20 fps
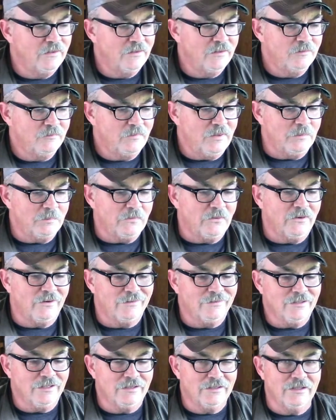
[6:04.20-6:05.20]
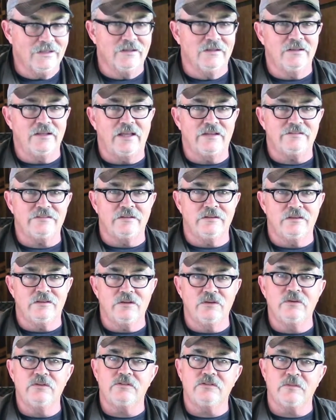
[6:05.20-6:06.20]
People are a little less
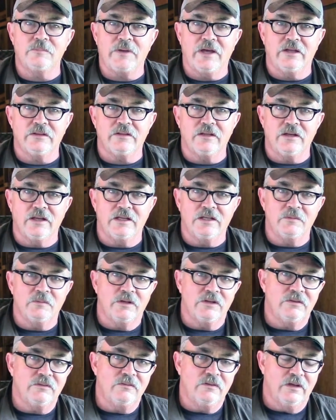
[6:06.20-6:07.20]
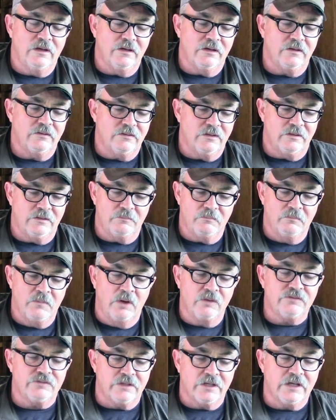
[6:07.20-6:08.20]
enthused about the the
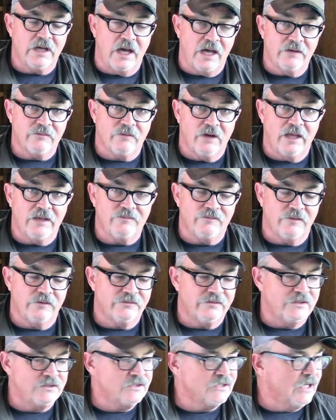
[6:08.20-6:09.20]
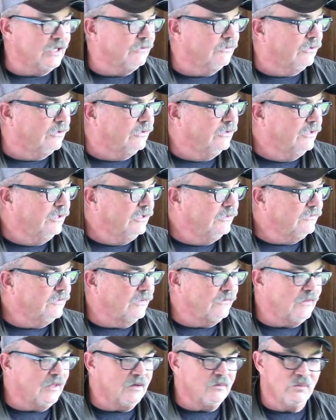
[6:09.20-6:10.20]
Mosin Nagant rifles in general
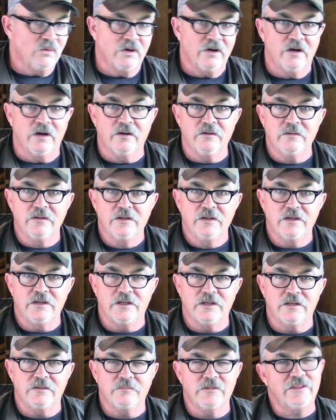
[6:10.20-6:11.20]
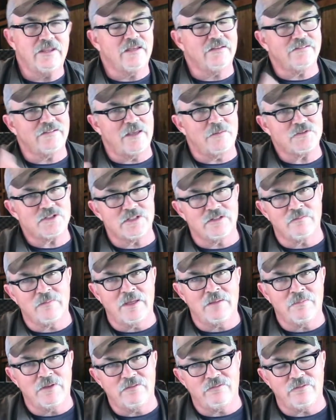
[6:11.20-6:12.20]
than they were, with the exception of
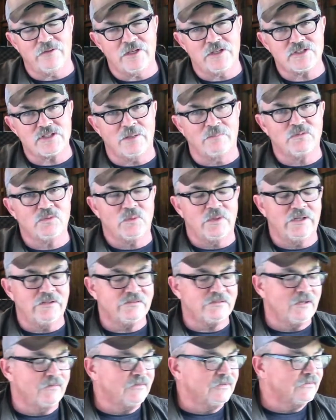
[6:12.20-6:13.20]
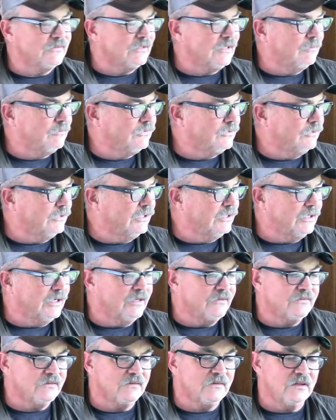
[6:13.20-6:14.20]
maybe Finnish M27s and
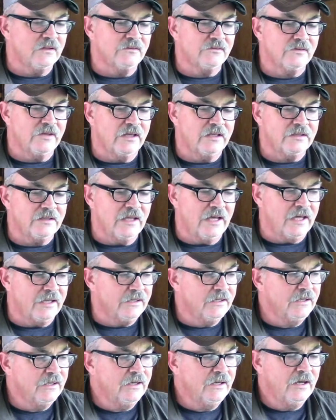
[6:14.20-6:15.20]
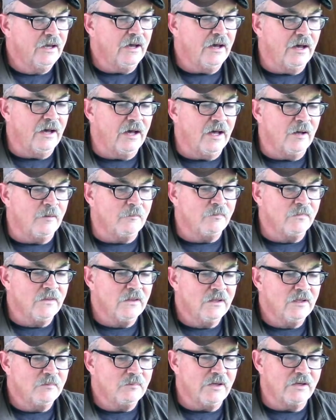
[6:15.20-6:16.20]
M39s and things like that.
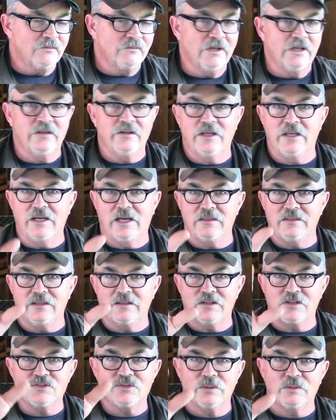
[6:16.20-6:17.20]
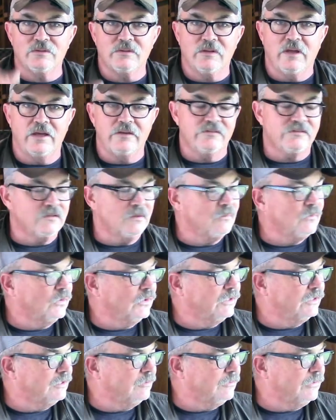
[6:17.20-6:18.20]
But really, I think the truth lies somewhere
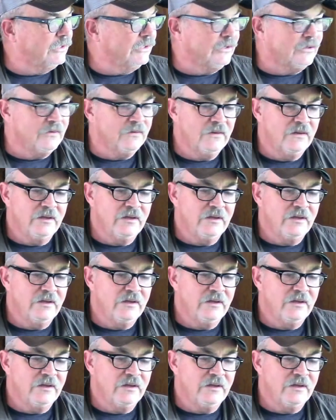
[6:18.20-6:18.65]
in the middle.